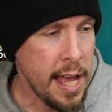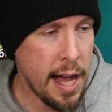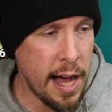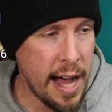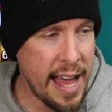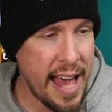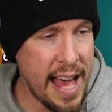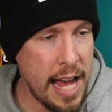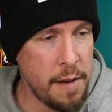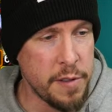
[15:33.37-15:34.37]
Uh, I
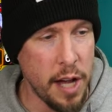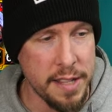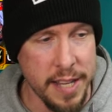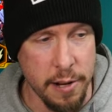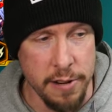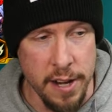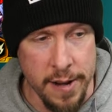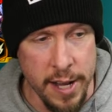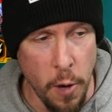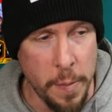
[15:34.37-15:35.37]
have Godseeker
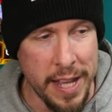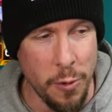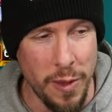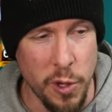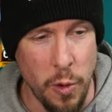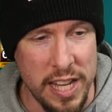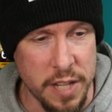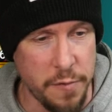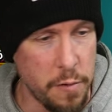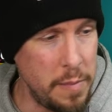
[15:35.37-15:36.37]
Neri opening with
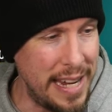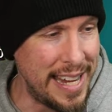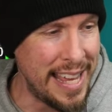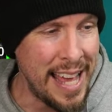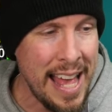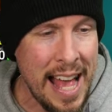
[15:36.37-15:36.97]
Quest for Meaning.